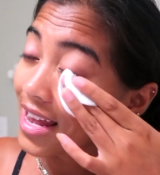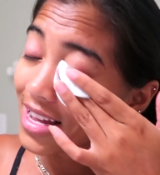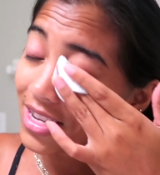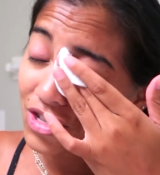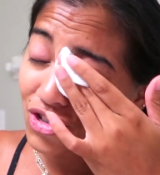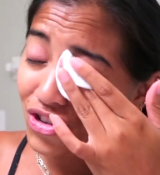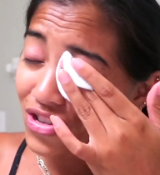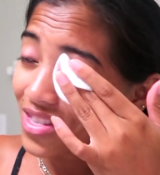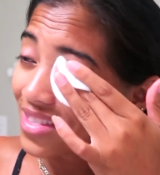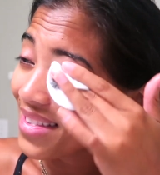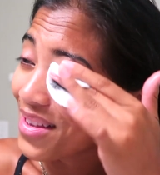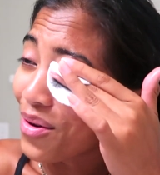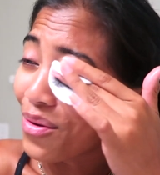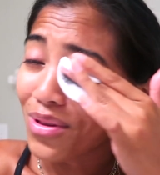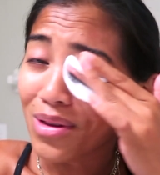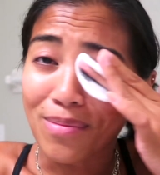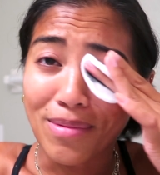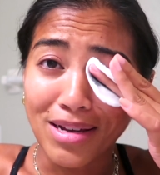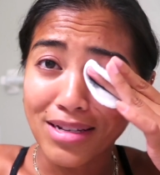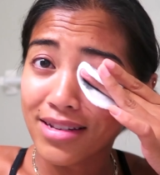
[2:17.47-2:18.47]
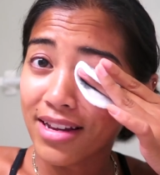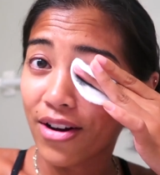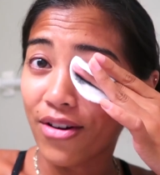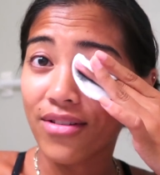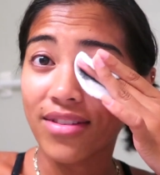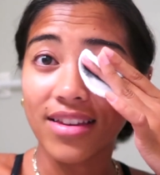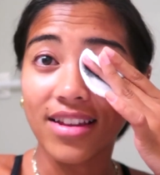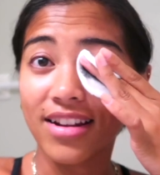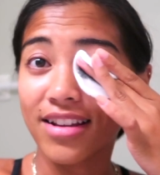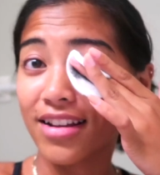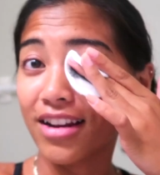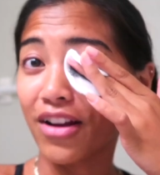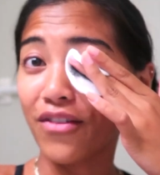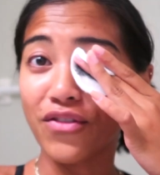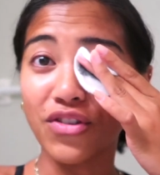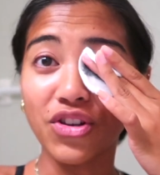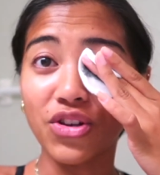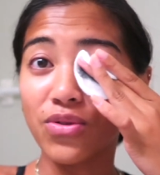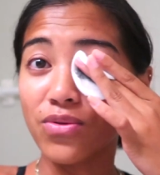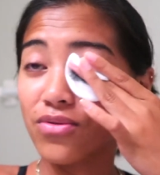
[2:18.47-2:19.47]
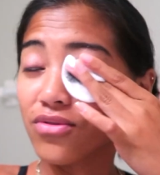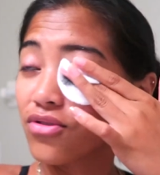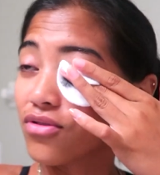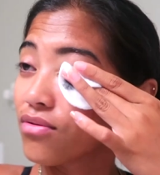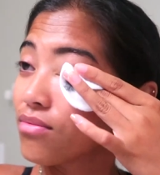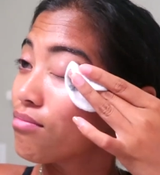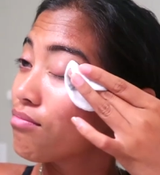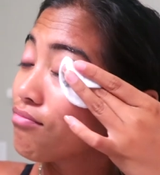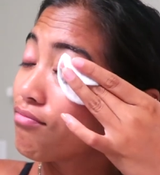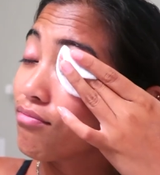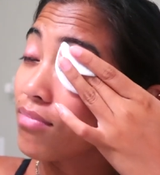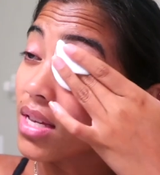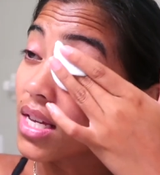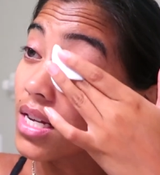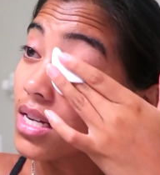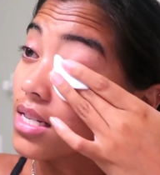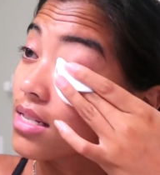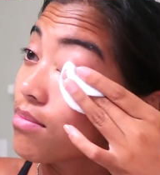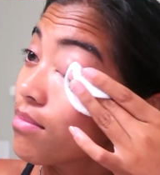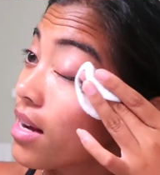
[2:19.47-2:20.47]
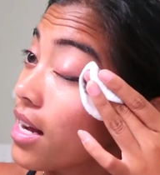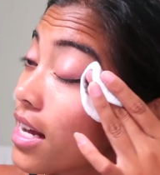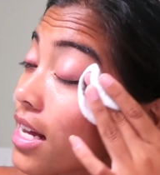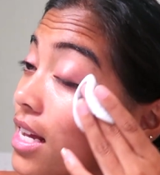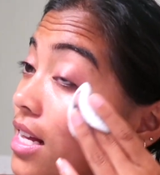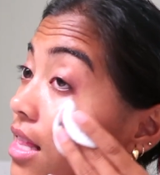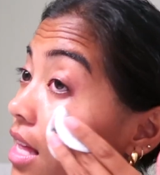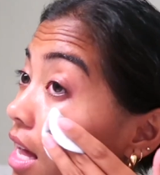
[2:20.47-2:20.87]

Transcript: It's just the only mascara that I can ever use, because my